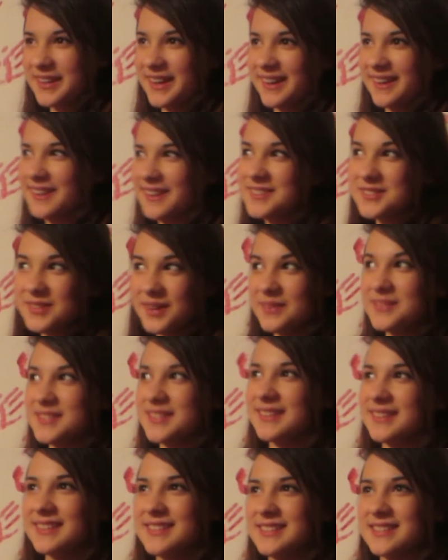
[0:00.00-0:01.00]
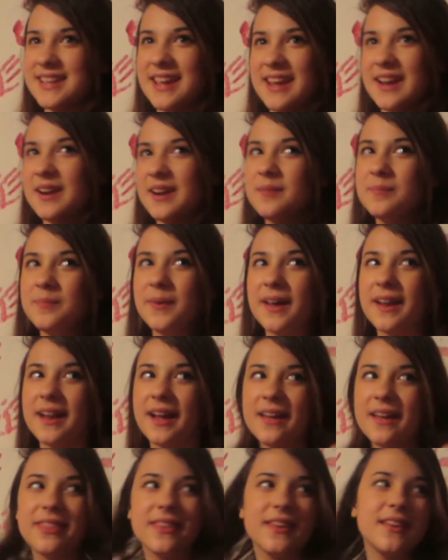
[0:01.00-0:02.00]
cutout, so I was a little scared, but
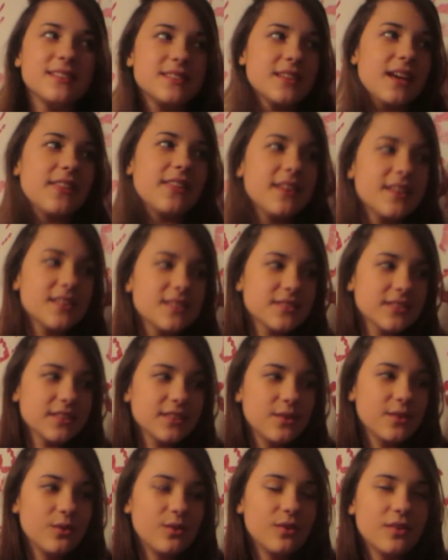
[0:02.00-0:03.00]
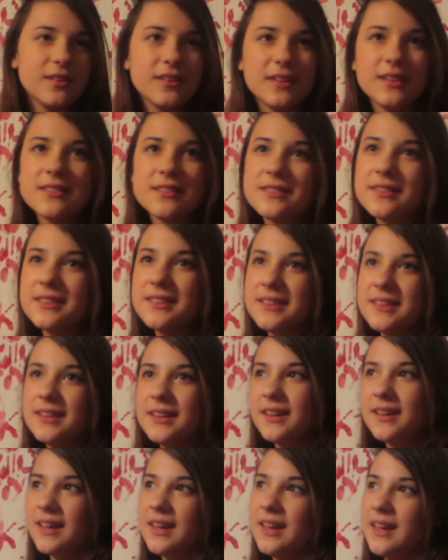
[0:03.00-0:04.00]
I think it's really cool and
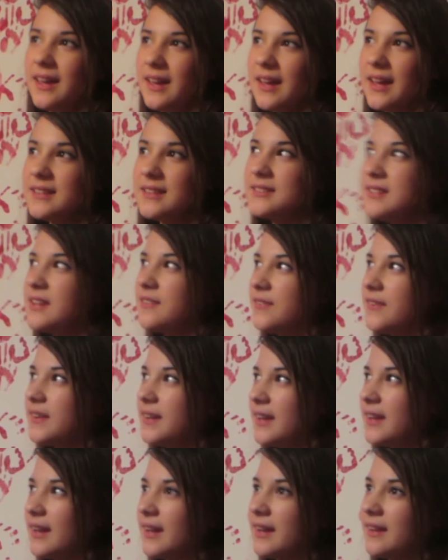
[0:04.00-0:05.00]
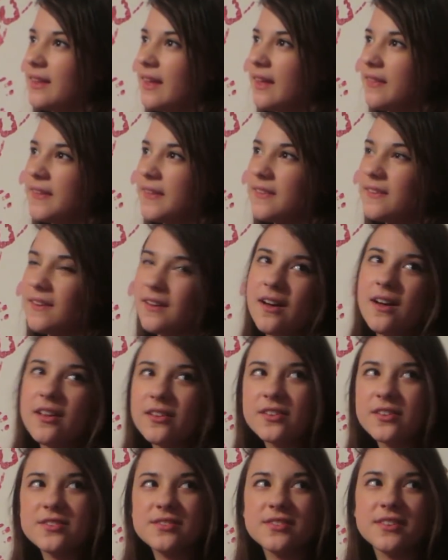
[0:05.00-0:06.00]
it's different, and I think the
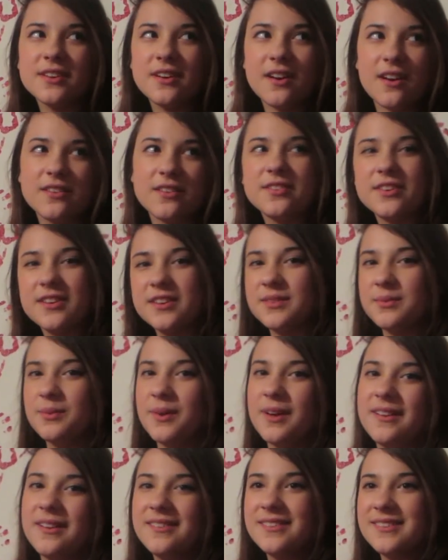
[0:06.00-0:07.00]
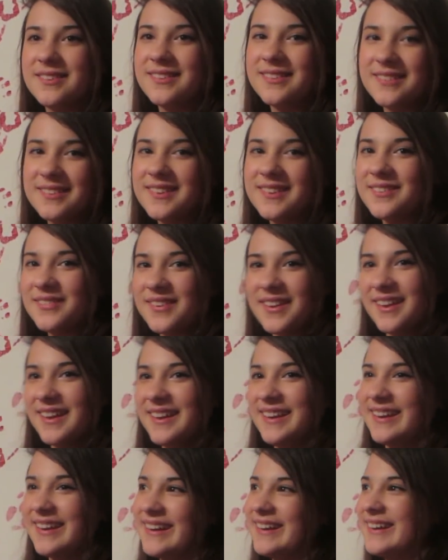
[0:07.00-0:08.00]
colors really contrast well and stuff. I
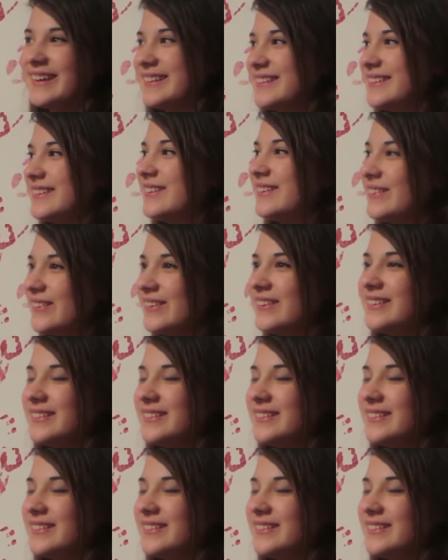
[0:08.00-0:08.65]
like it. It's cool.